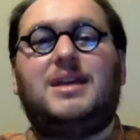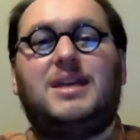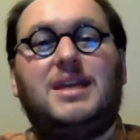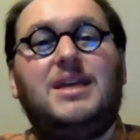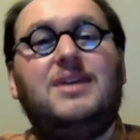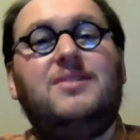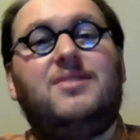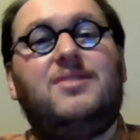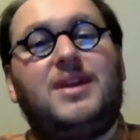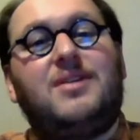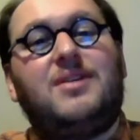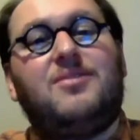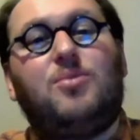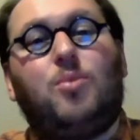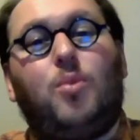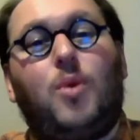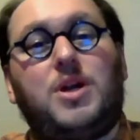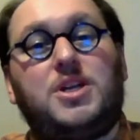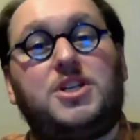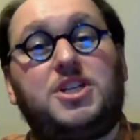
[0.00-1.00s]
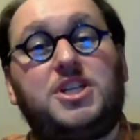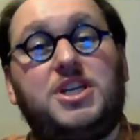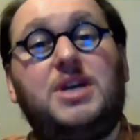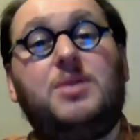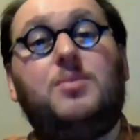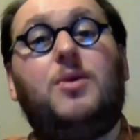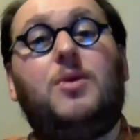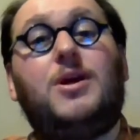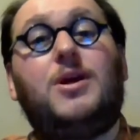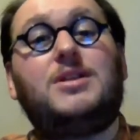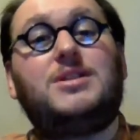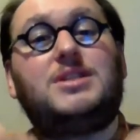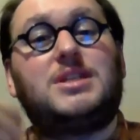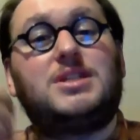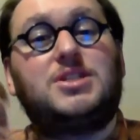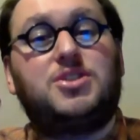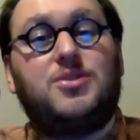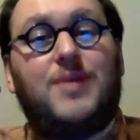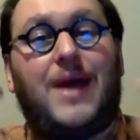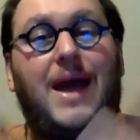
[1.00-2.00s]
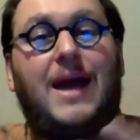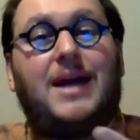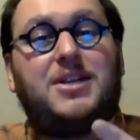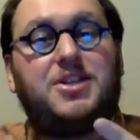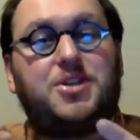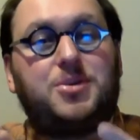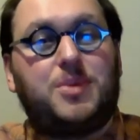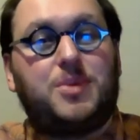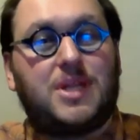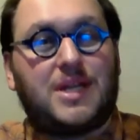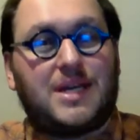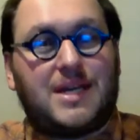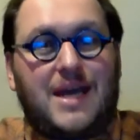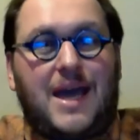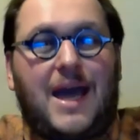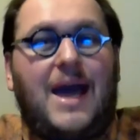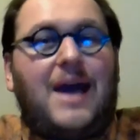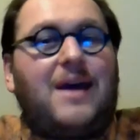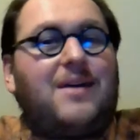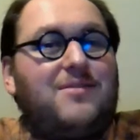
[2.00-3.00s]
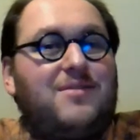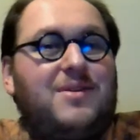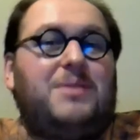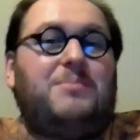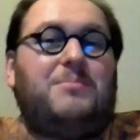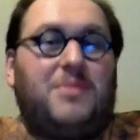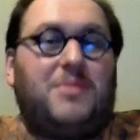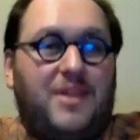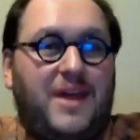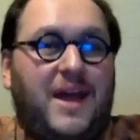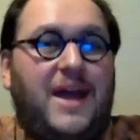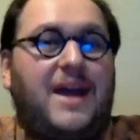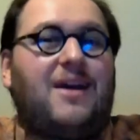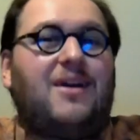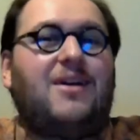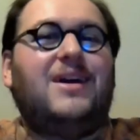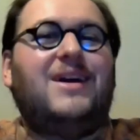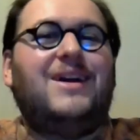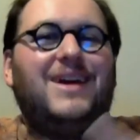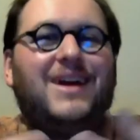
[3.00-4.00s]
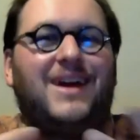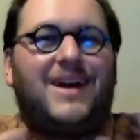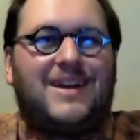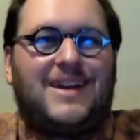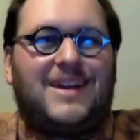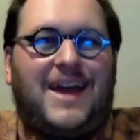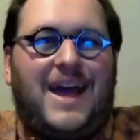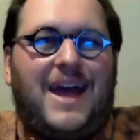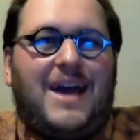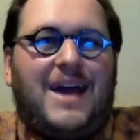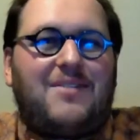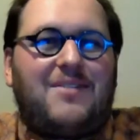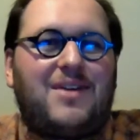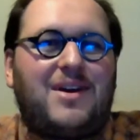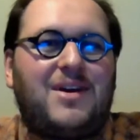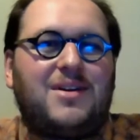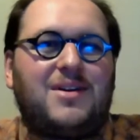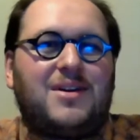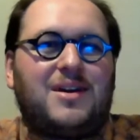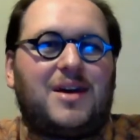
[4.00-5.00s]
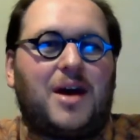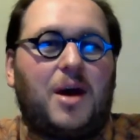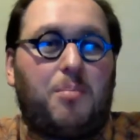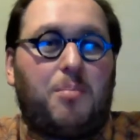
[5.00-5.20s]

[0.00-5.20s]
even if what she wants is to actually have him there and have a